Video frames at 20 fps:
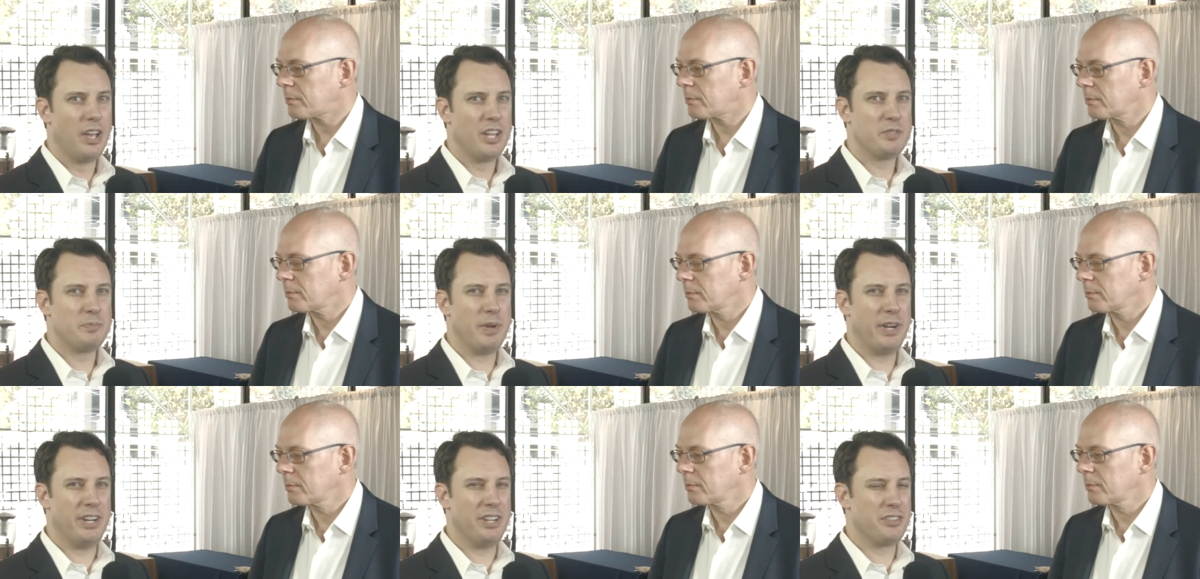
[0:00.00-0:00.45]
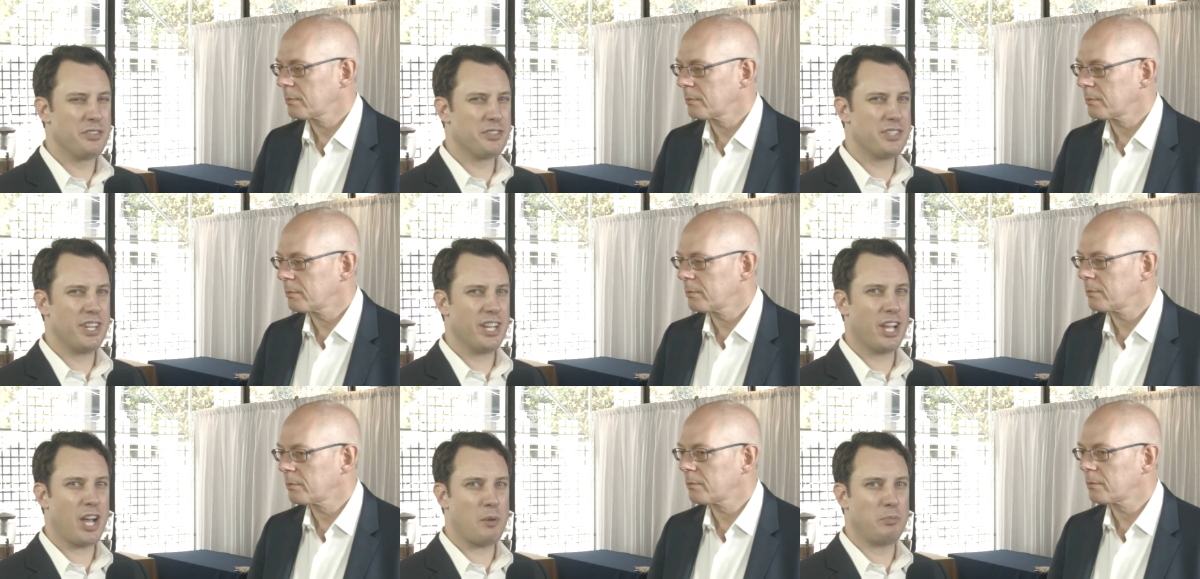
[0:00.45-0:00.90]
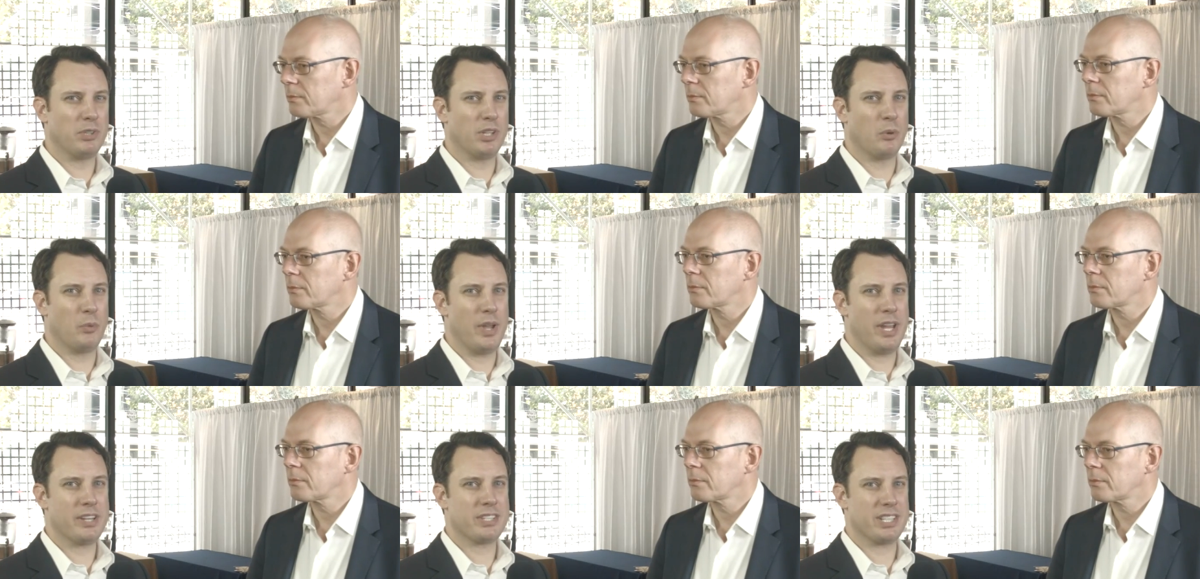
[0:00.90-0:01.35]
Speaker 1: it's been an interesting couple of
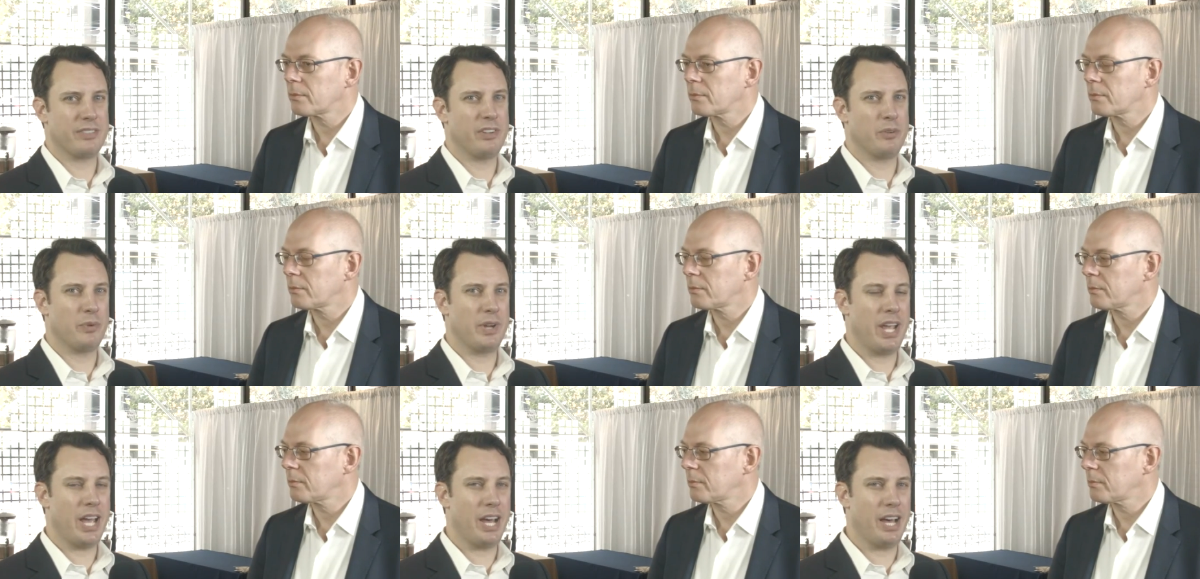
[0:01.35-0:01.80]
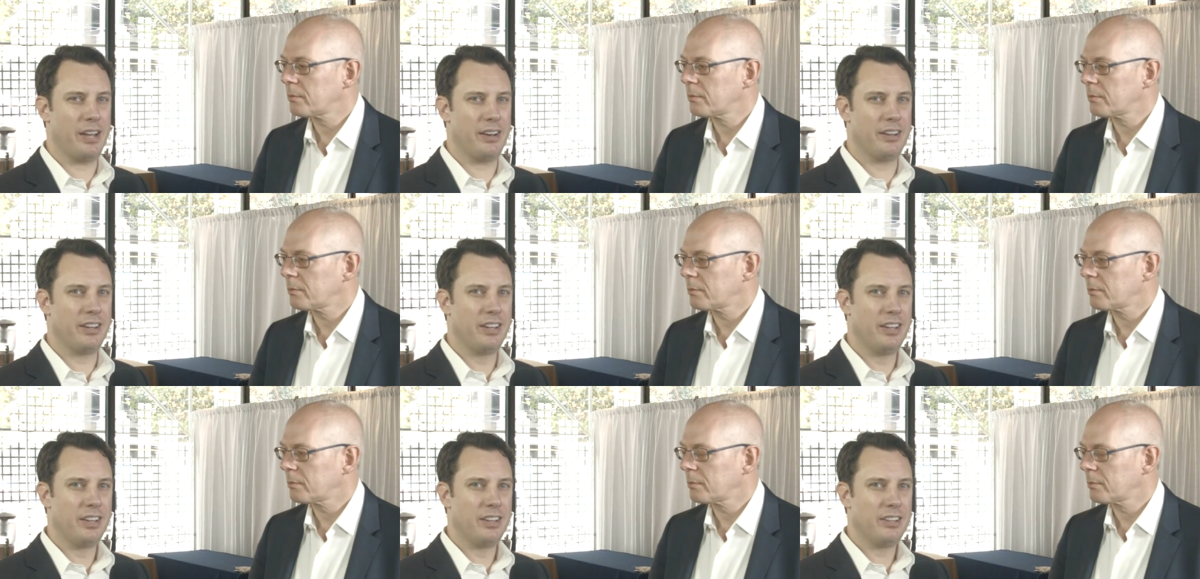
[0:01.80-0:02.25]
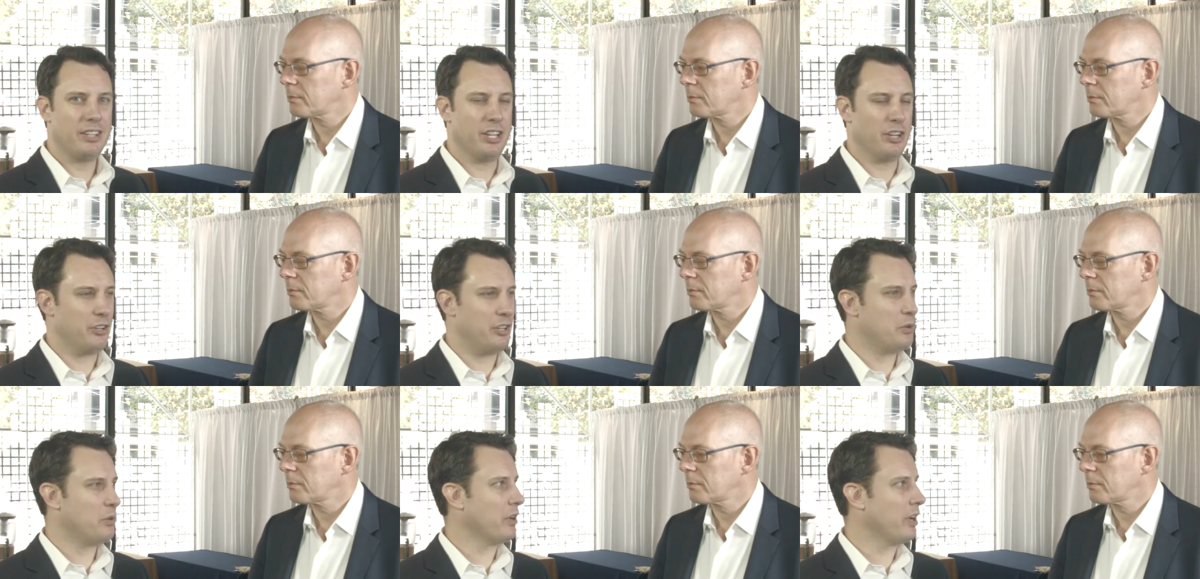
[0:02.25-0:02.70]
weeks. I mean, we had, you know,
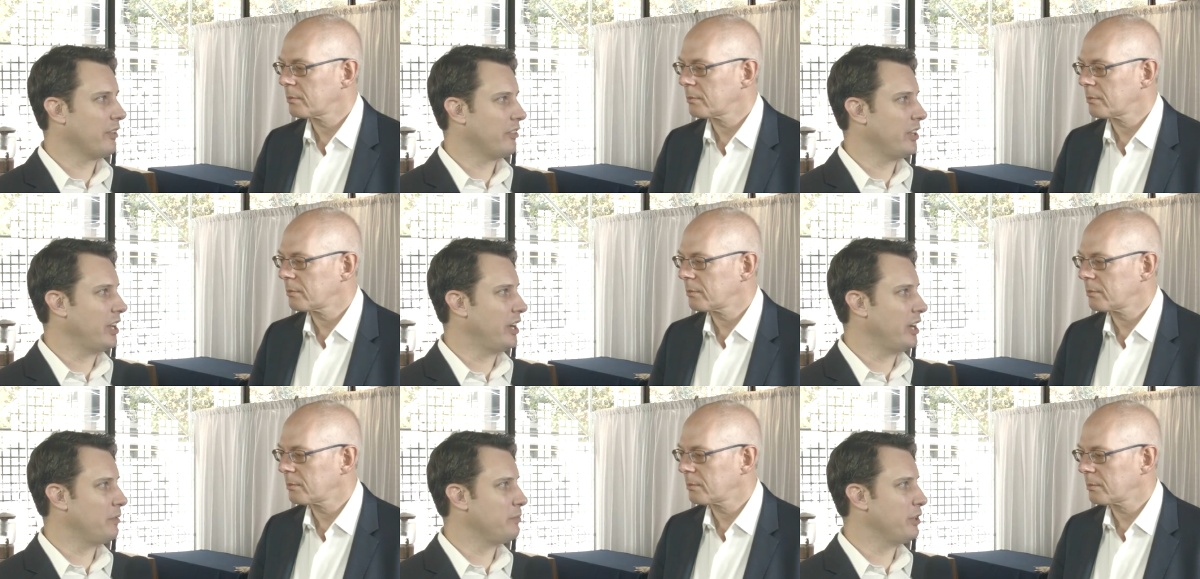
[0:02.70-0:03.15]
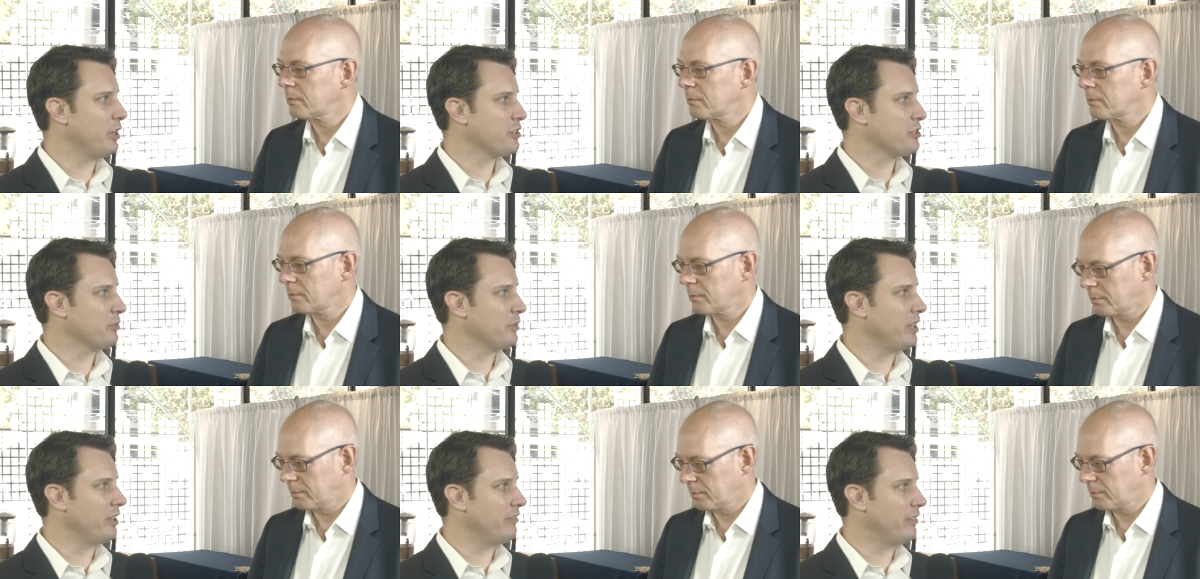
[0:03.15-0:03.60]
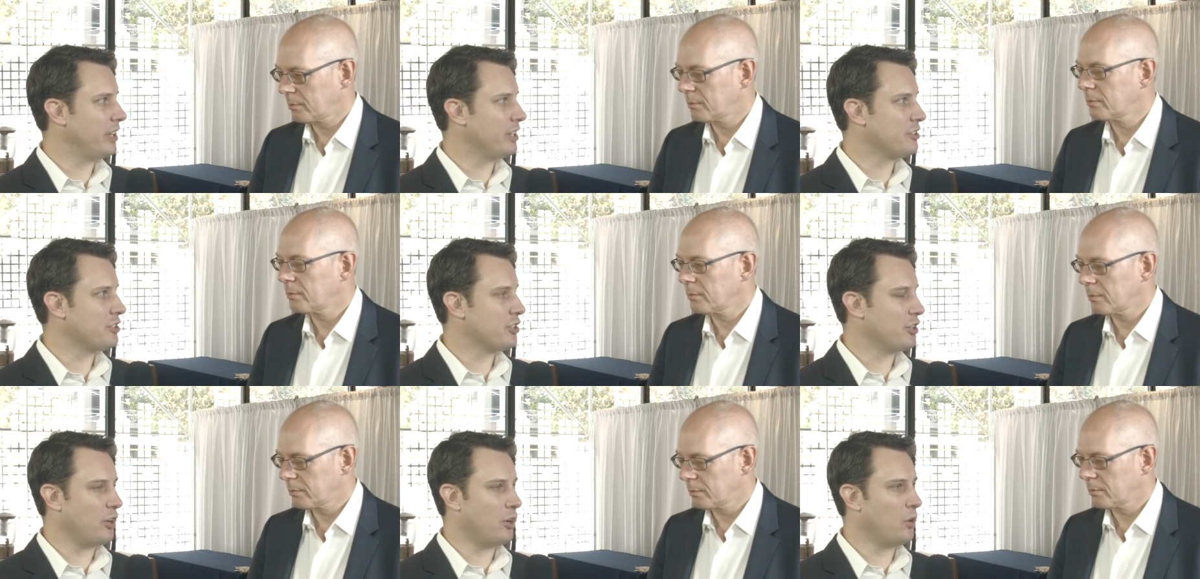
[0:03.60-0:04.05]
you were at the AWS reInvent
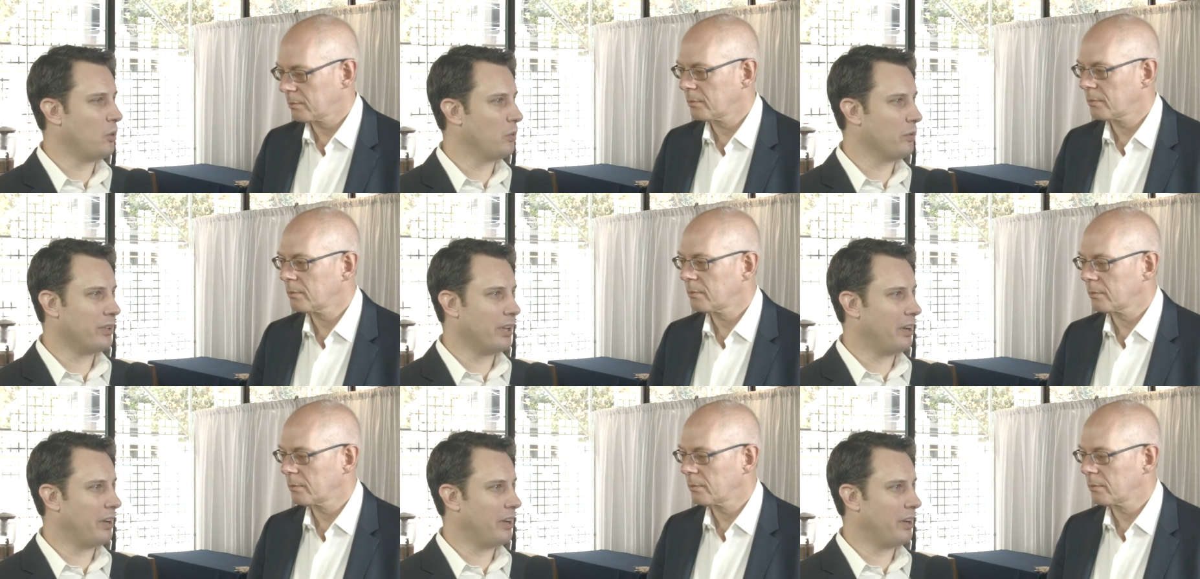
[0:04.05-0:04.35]
show.